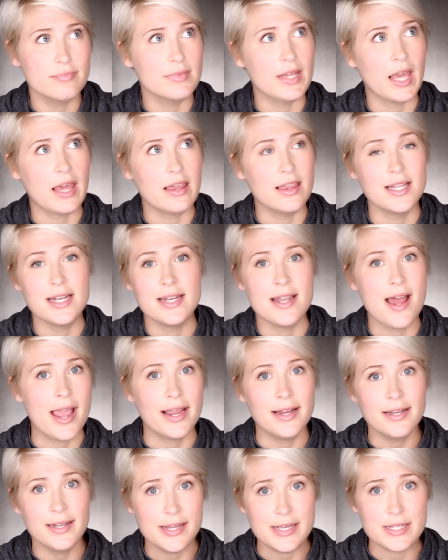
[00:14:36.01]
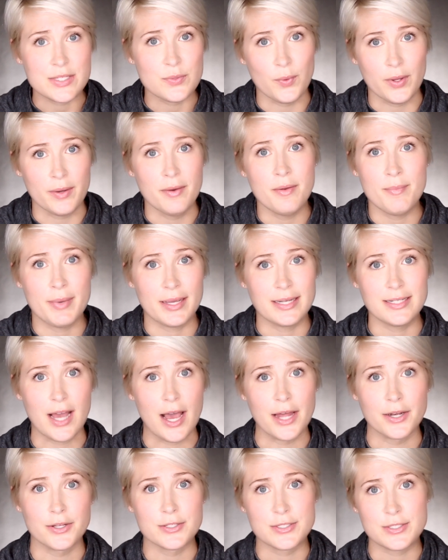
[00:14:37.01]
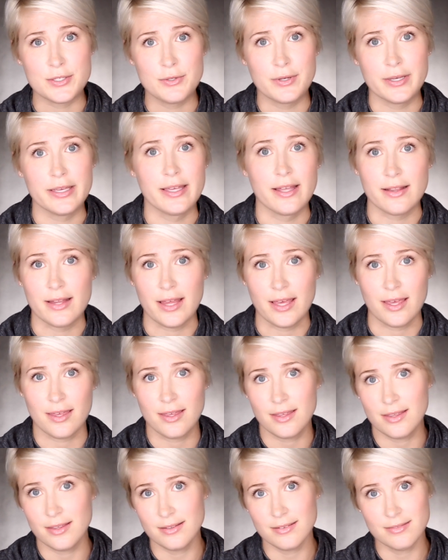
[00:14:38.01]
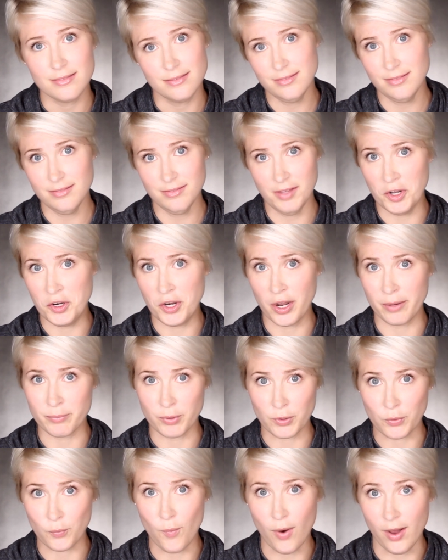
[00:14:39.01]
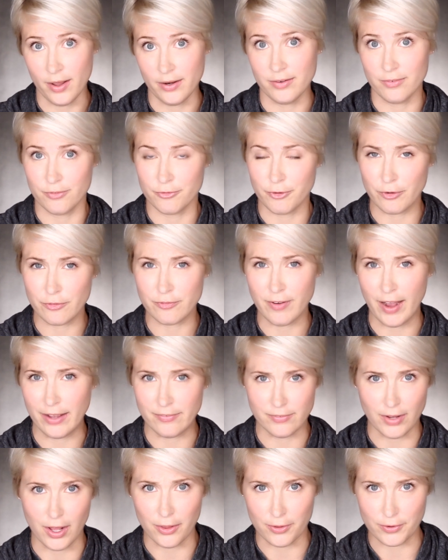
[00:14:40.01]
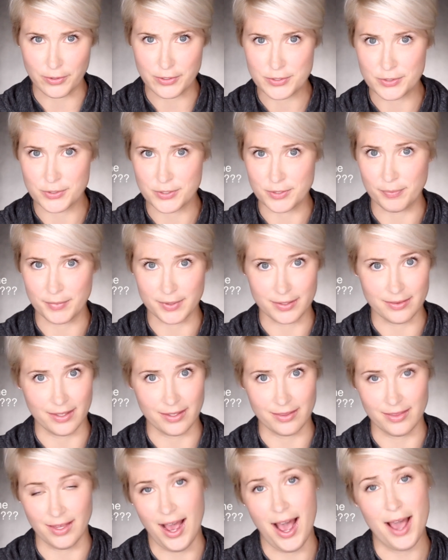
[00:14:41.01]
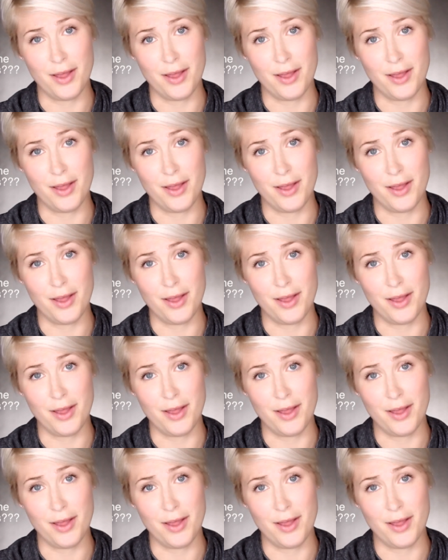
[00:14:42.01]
the 90s when McDonald's you could get like a number 1 for $5 or something like that.